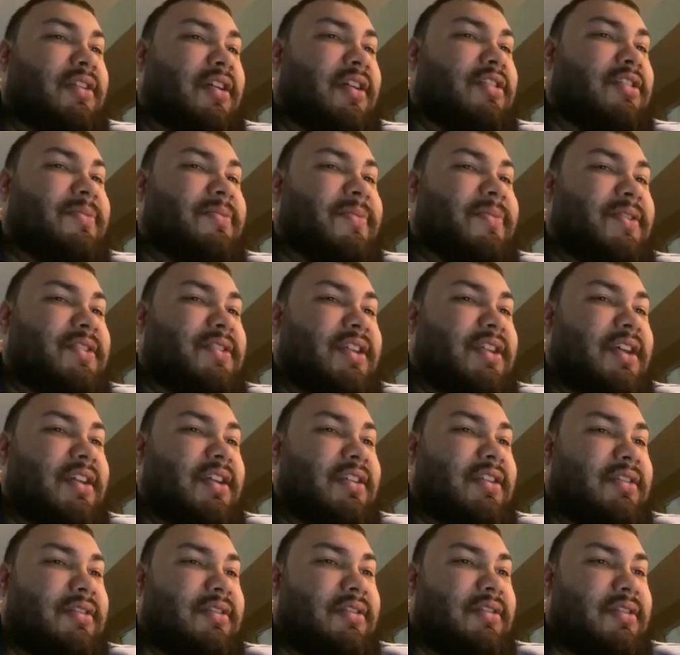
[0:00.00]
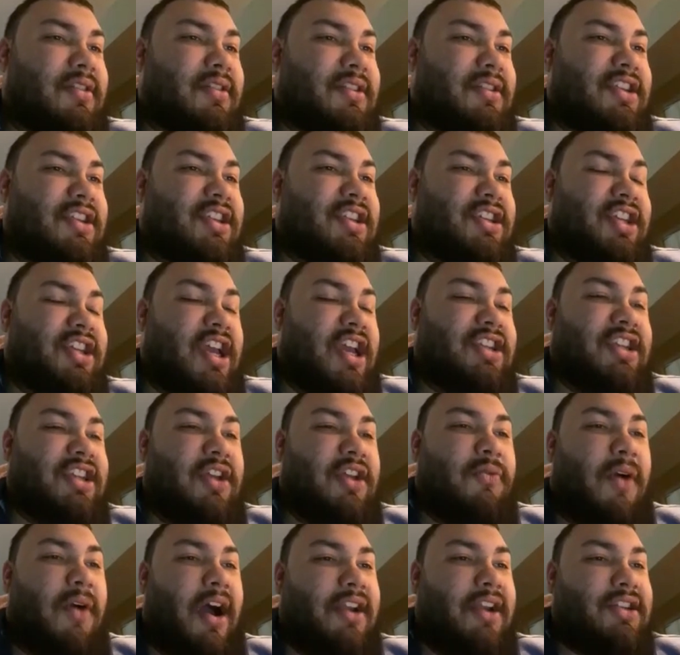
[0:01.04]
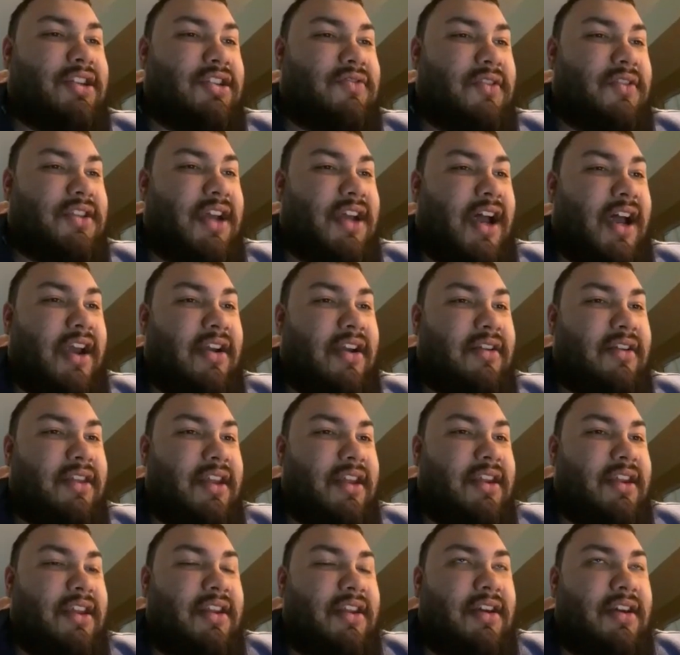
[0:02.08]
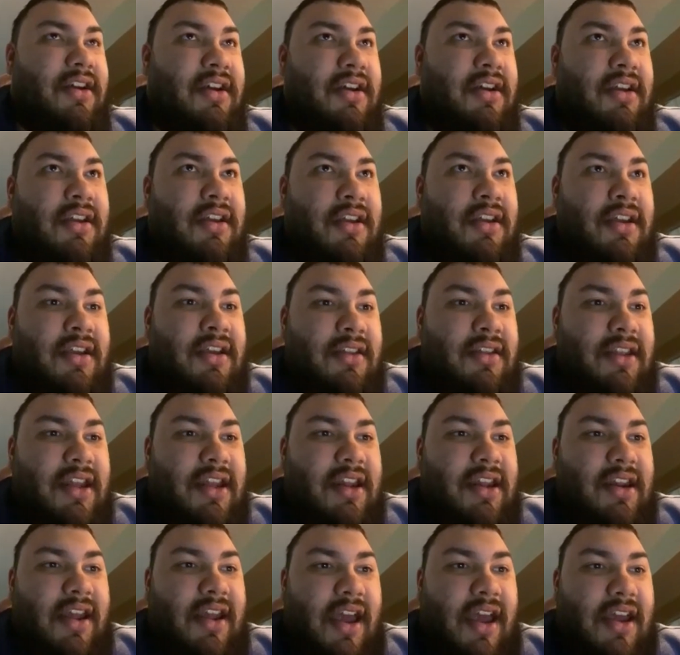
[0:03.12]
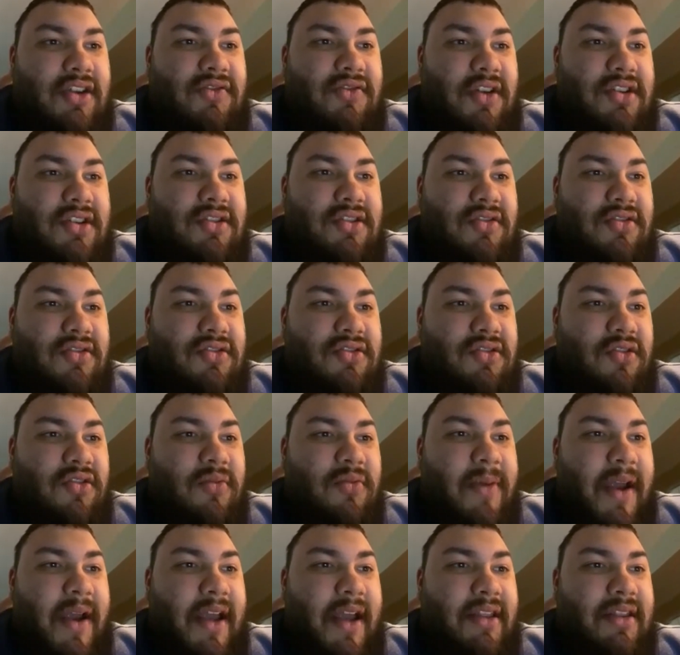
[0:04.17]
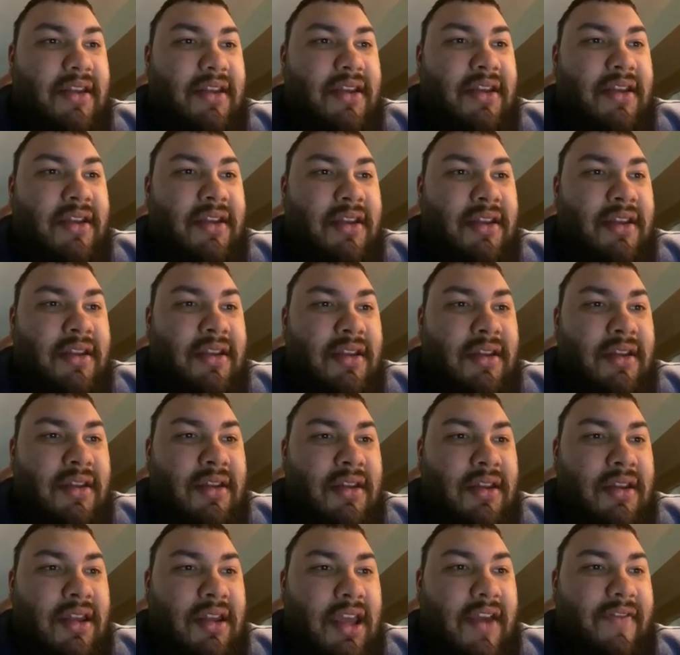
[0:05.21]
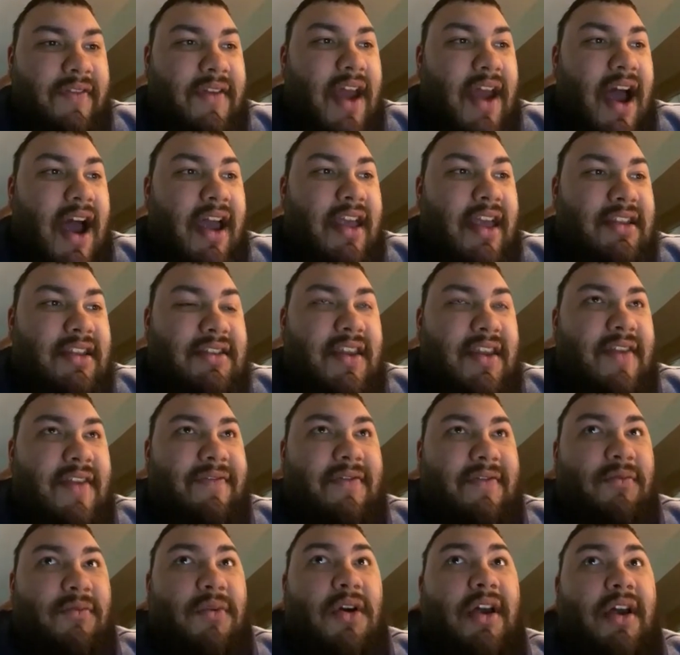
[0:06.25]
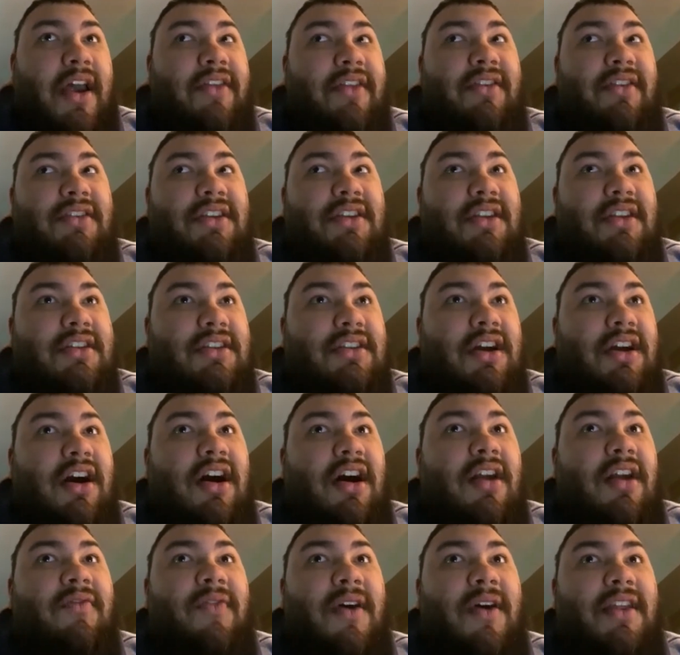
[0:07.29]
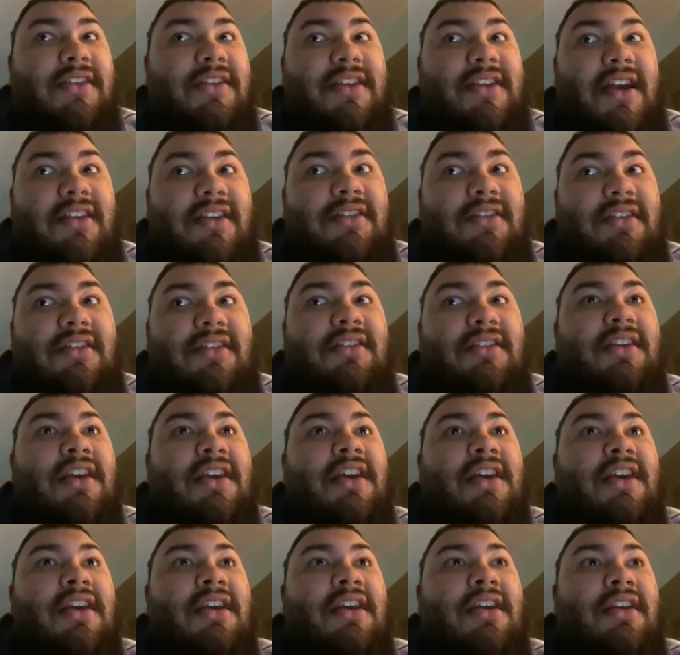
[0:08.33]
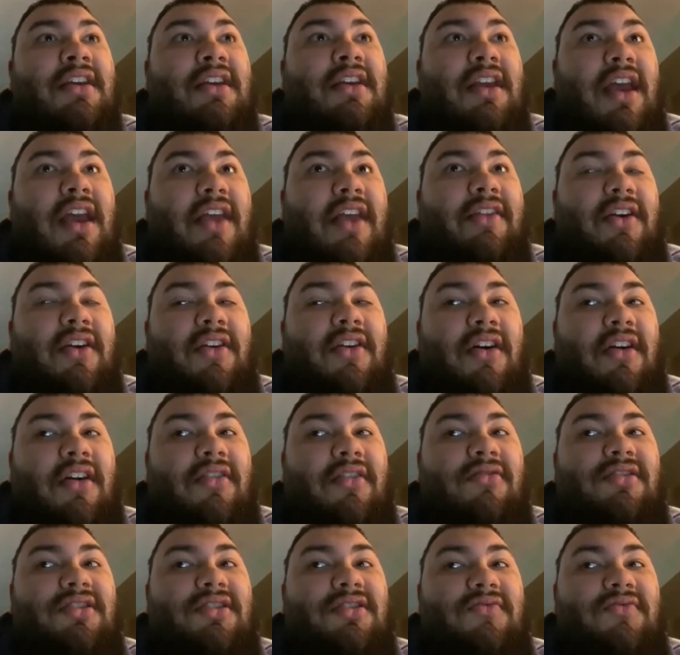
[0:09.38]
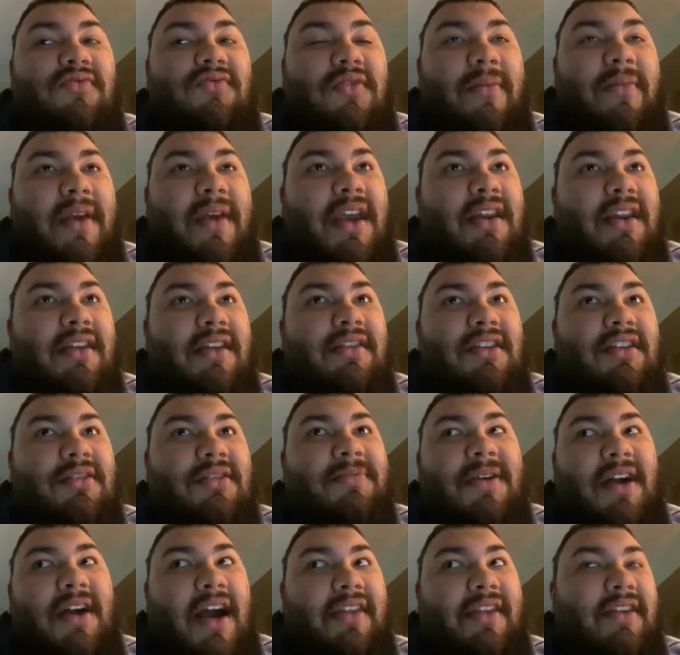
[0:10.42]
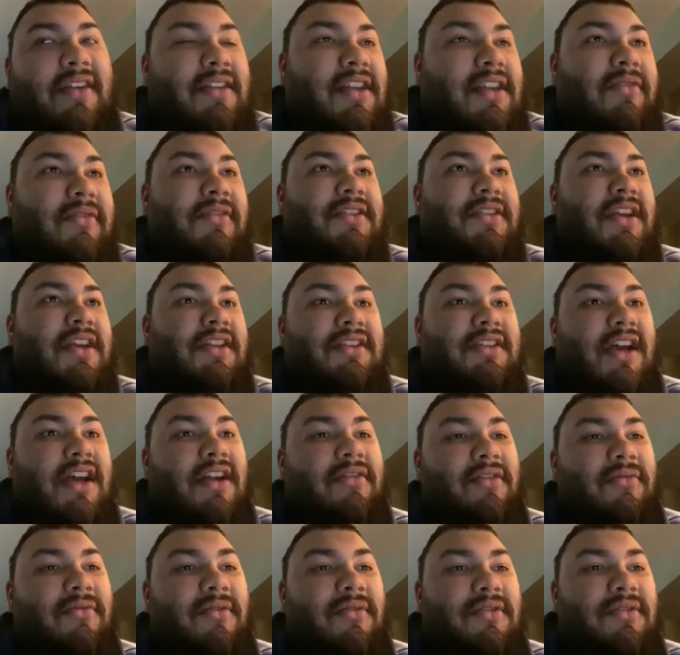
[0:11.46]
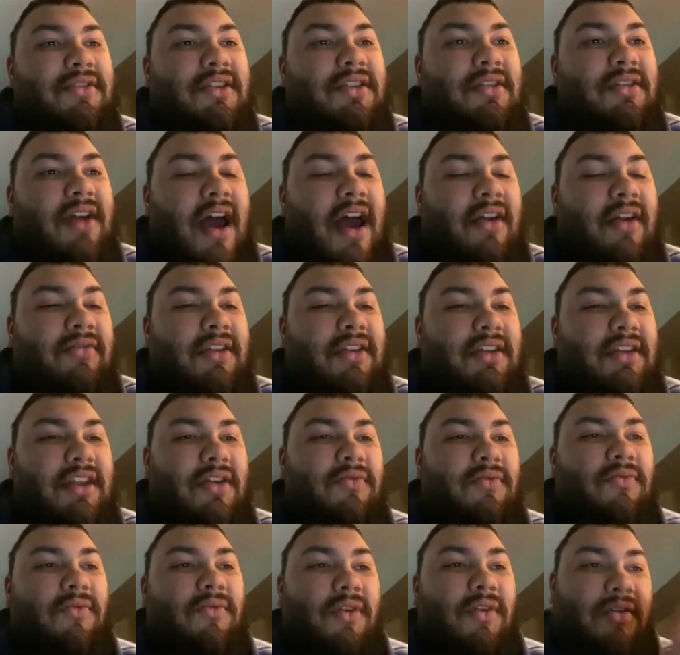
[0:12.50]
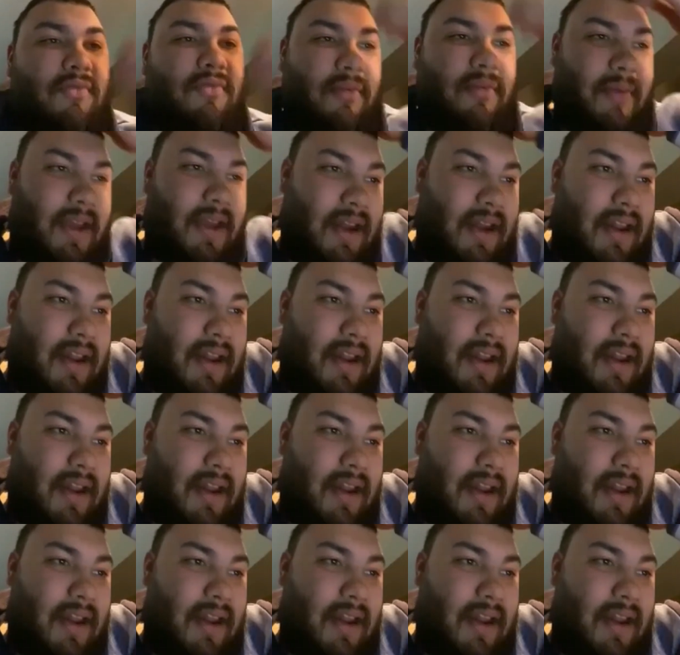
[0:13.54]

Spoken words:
100%. The JJ Watt just retired. They need an edge rusher so badly. If not, it's Will Anderson is gone for the Texans, and the Cardinals remain in this pick. I think they would take Tyree Wilson. I don't think they would remain